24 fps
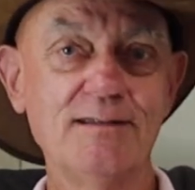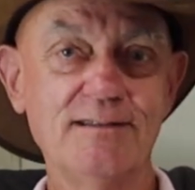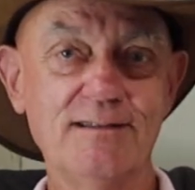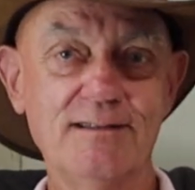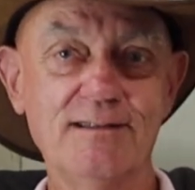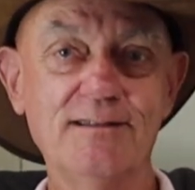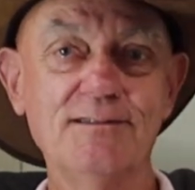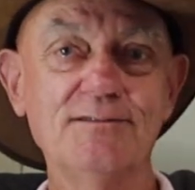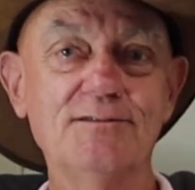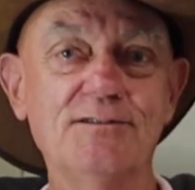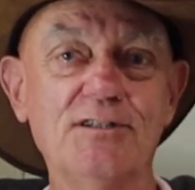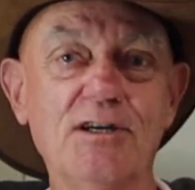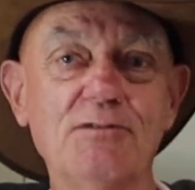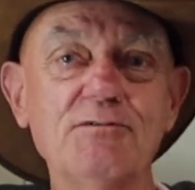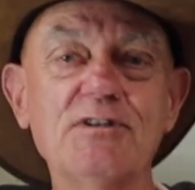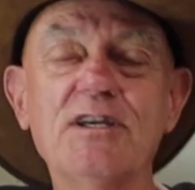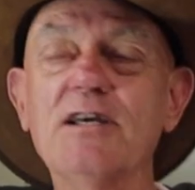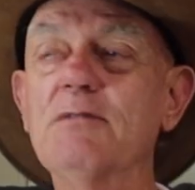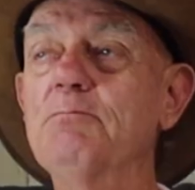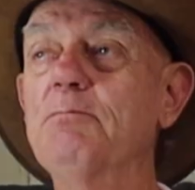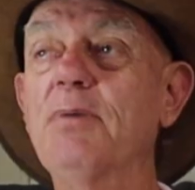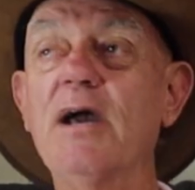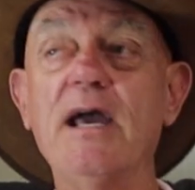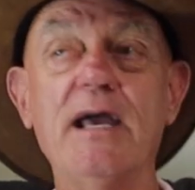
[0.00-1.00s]
You know, don't
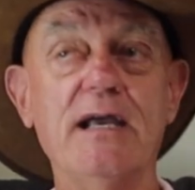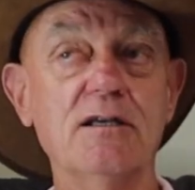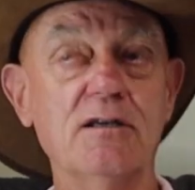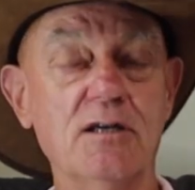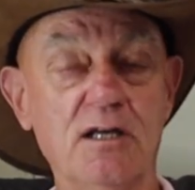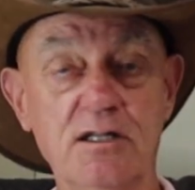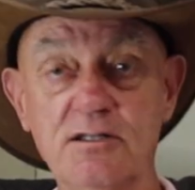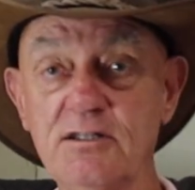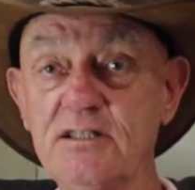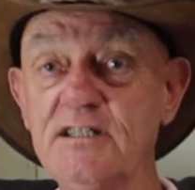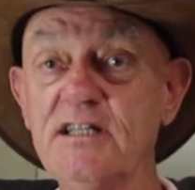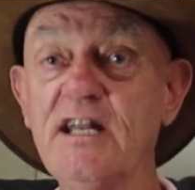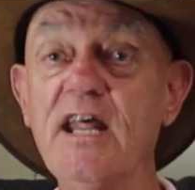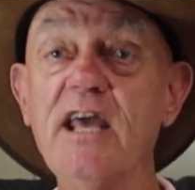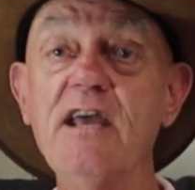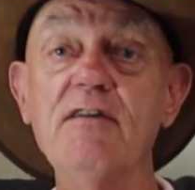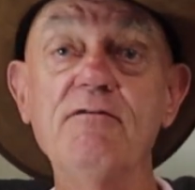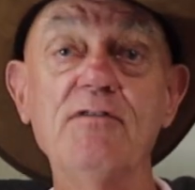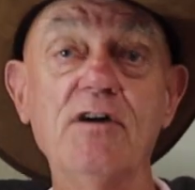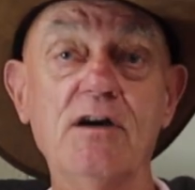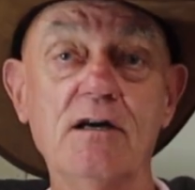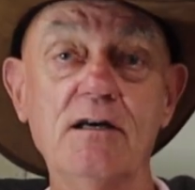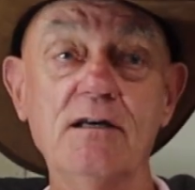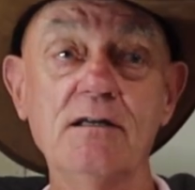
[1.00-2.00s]
get pack. And
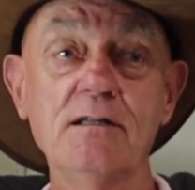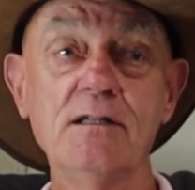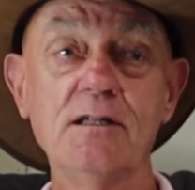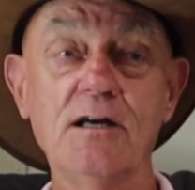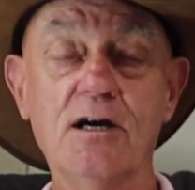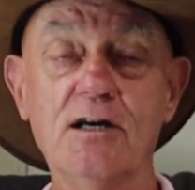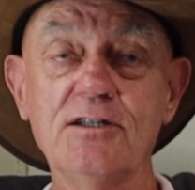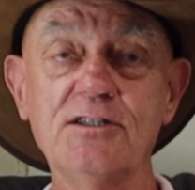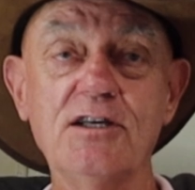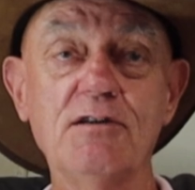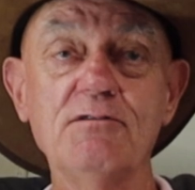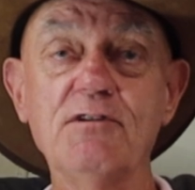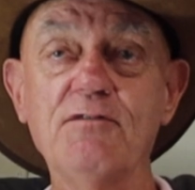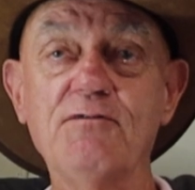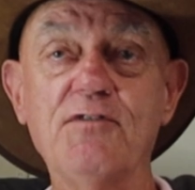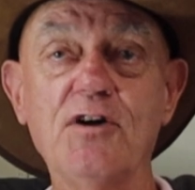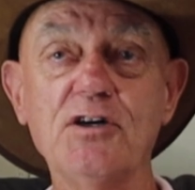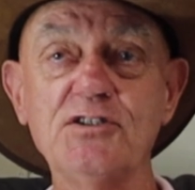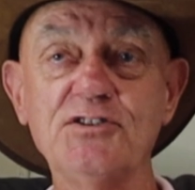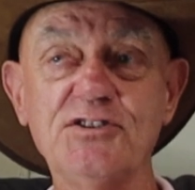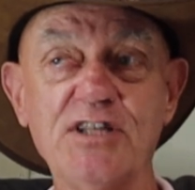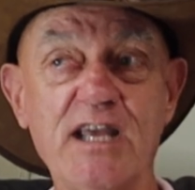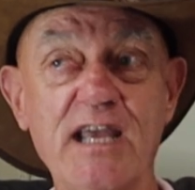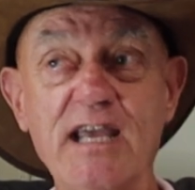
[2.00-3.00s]
never, I don't
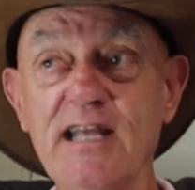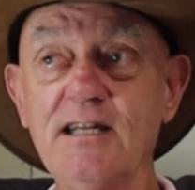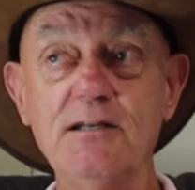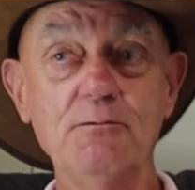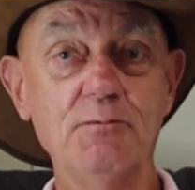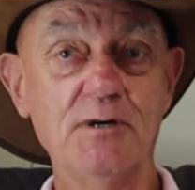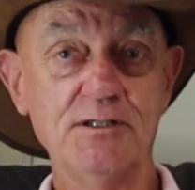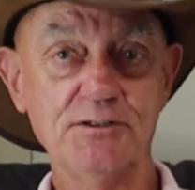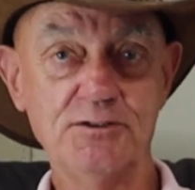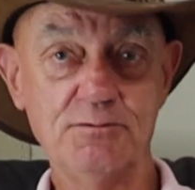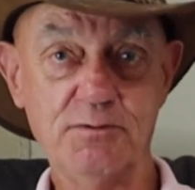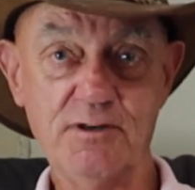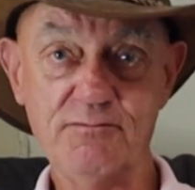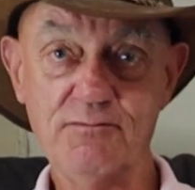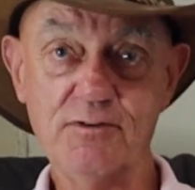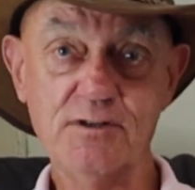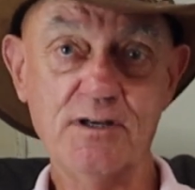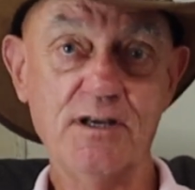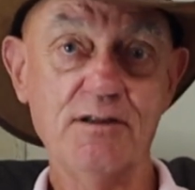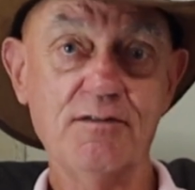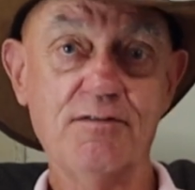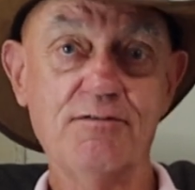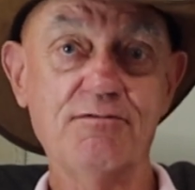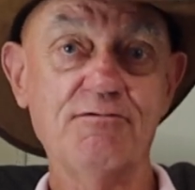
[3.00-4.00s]
advise anyone to ever
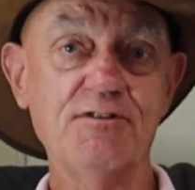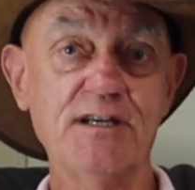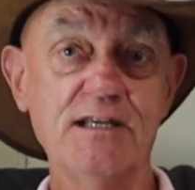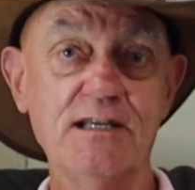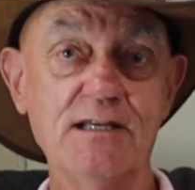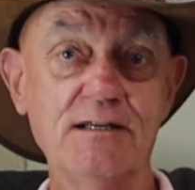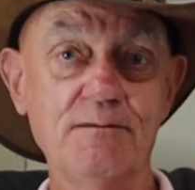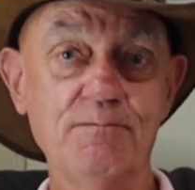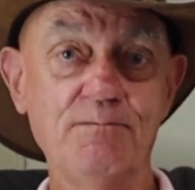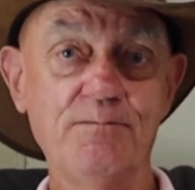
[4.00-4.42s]
get 3.